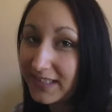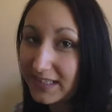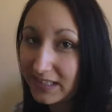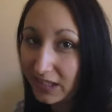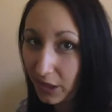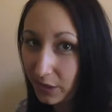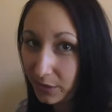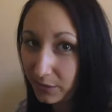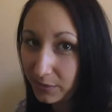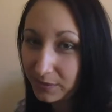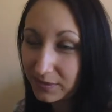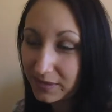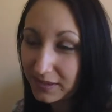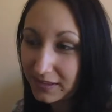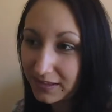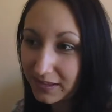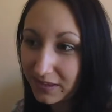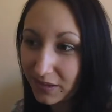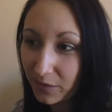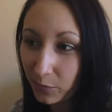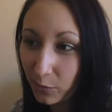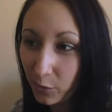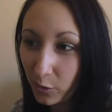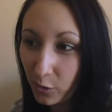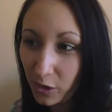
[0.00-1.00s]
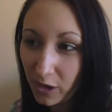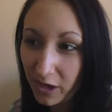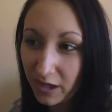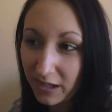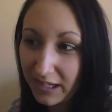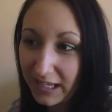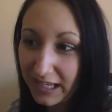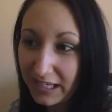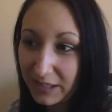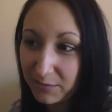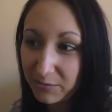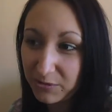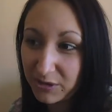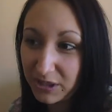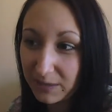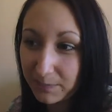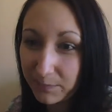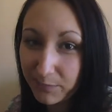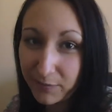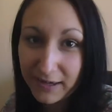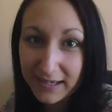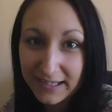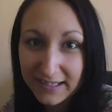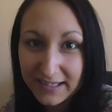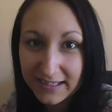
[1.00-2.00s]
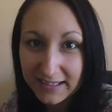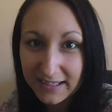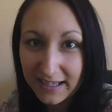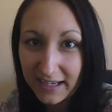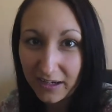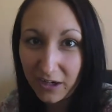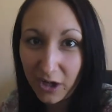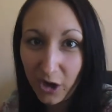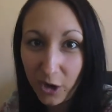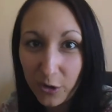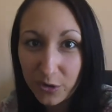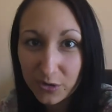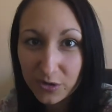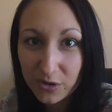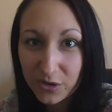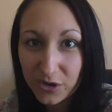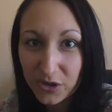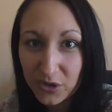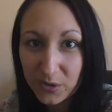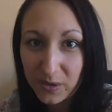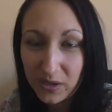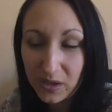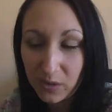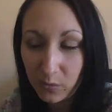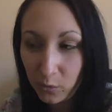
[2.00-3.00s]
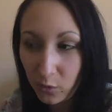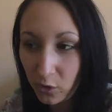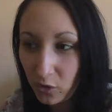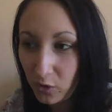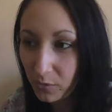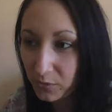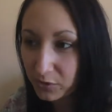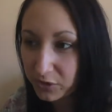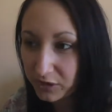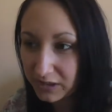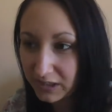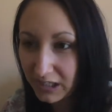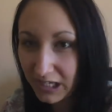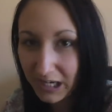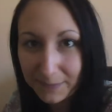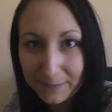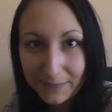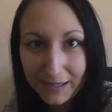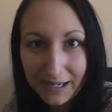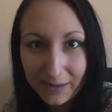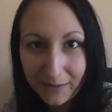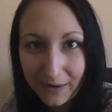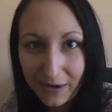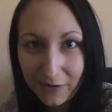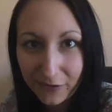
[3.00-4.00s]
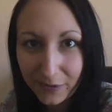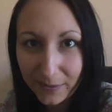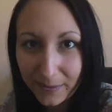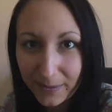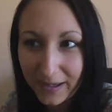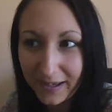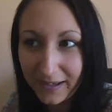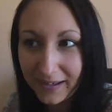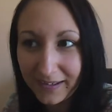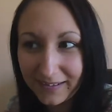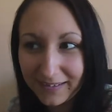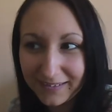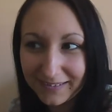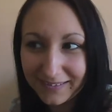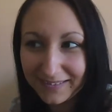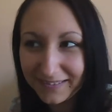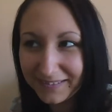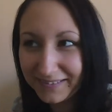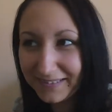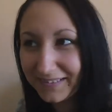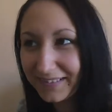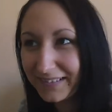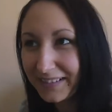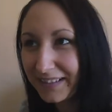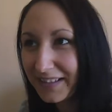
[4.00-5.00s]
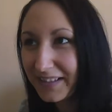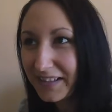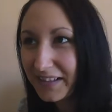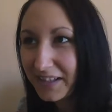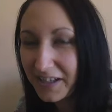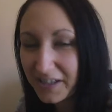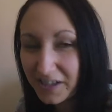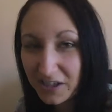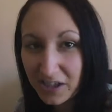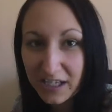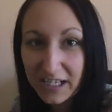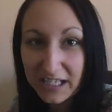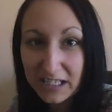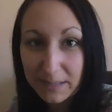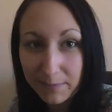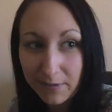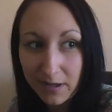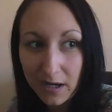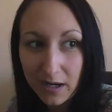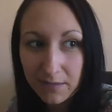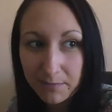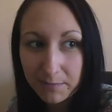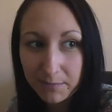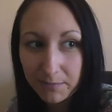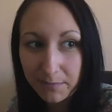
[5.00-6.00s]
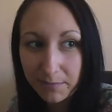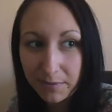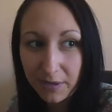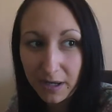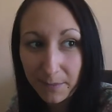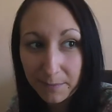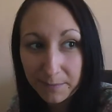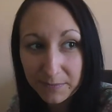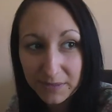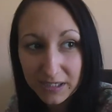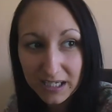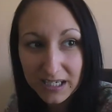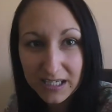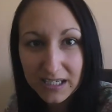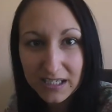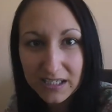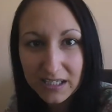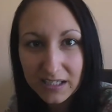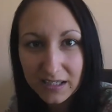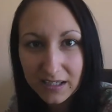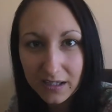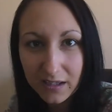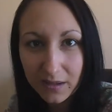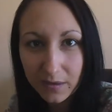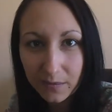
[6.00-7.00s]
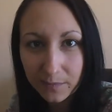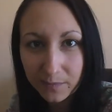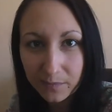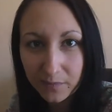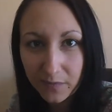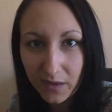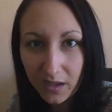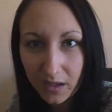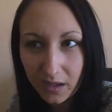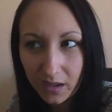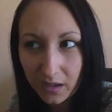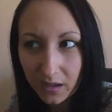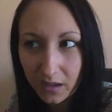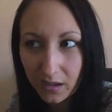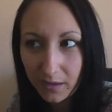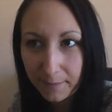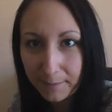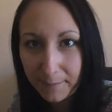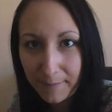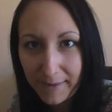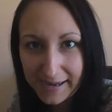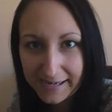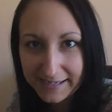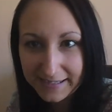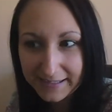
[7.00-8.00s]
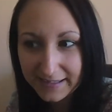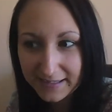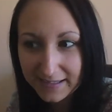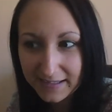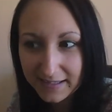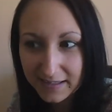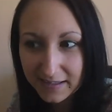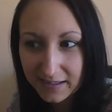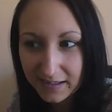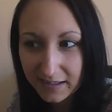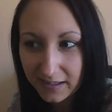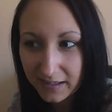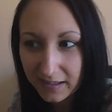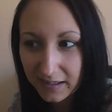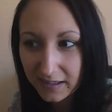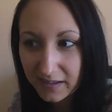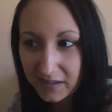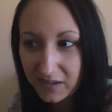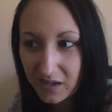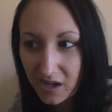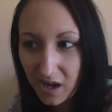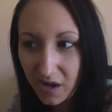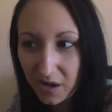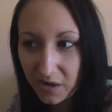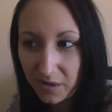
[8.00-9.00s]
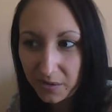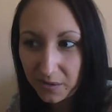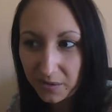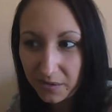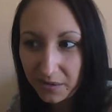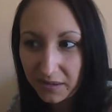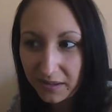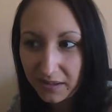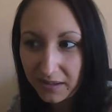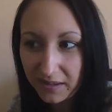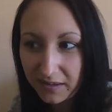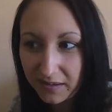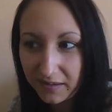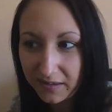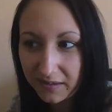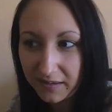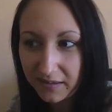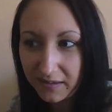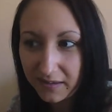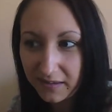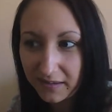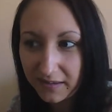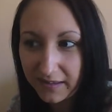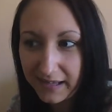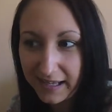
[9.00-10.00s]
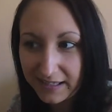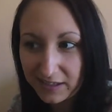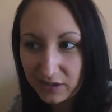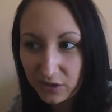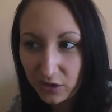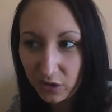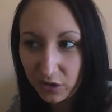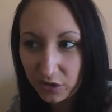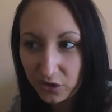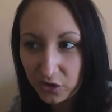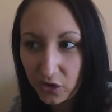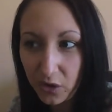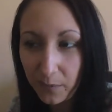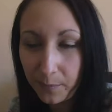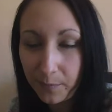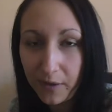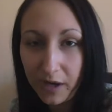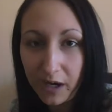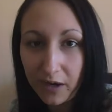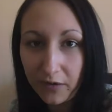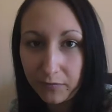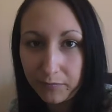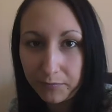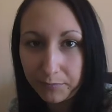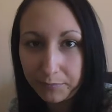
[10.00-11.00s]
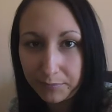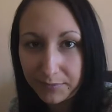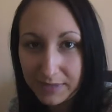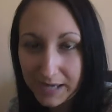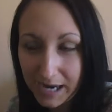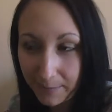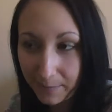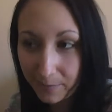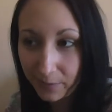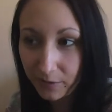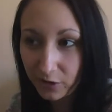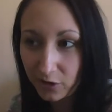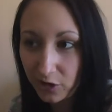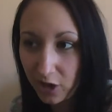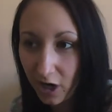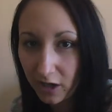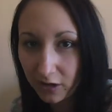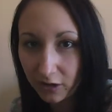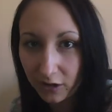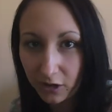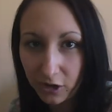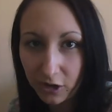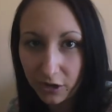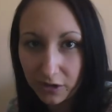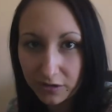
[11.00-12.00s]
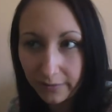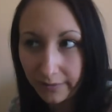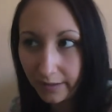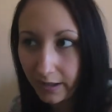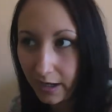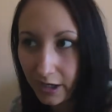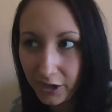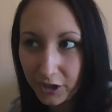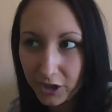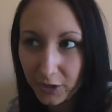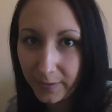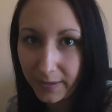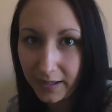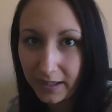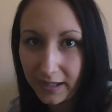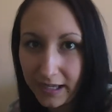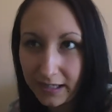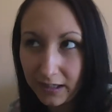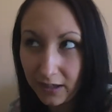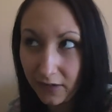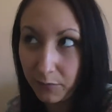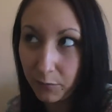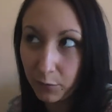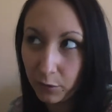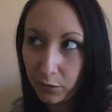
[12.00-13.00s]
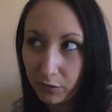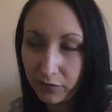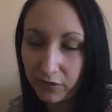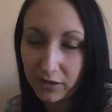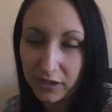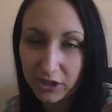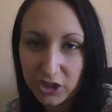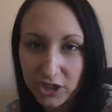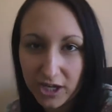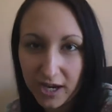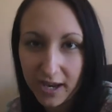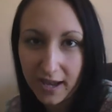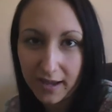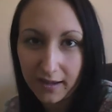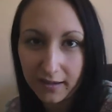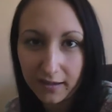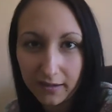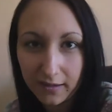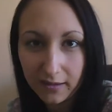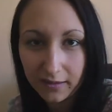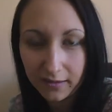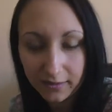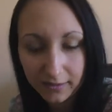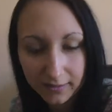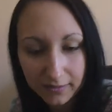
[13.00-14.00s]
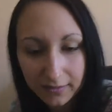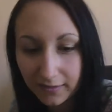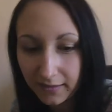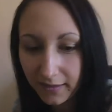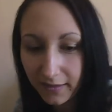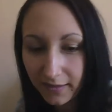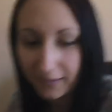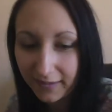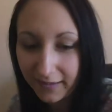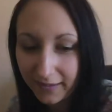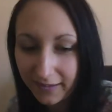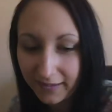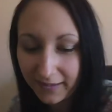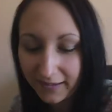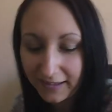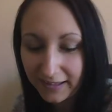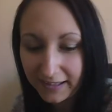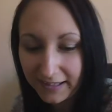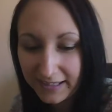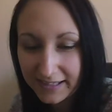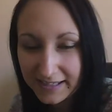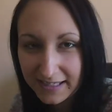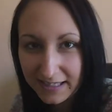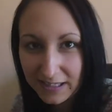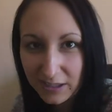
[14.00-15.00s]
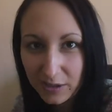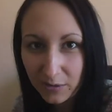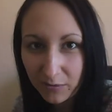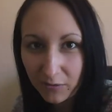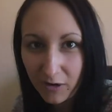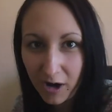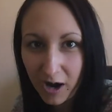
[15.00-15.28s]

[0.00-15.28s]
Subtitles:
soaked. The water, he was just pressing it and holding onto it, and the water was just coming out everywhere. Because it's plumbed into the mains, so that's non-stop. But I've now put the child lock on, so he can't do it, and I've moved the chair. He's a little